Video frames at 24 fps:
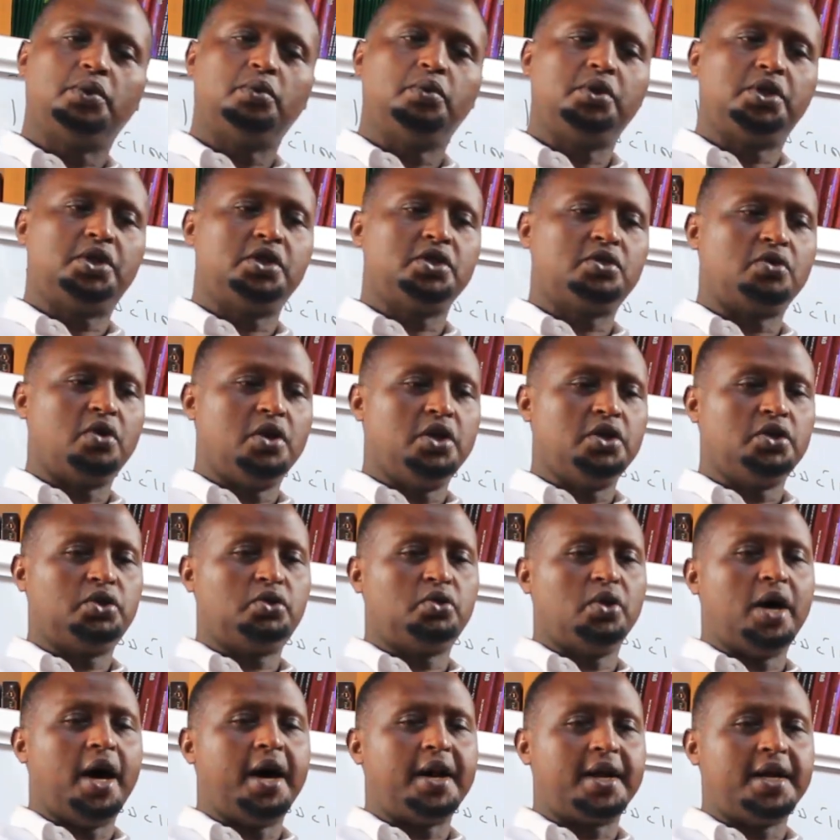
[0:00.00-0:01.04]
which is going
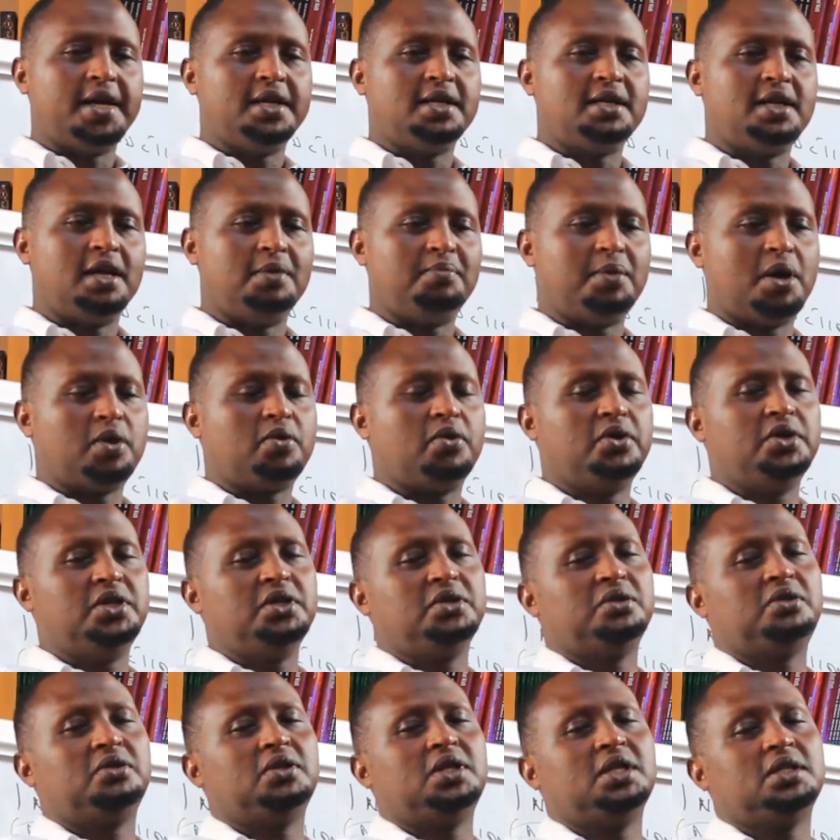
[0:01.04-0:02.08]
to arrange them
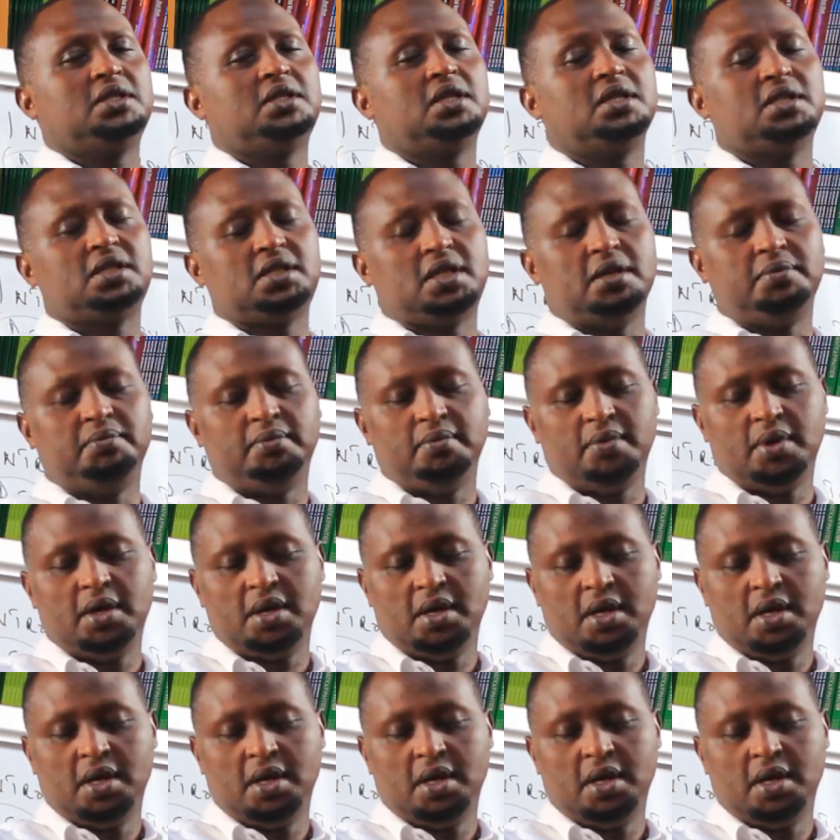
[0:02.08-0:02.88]
according to the system,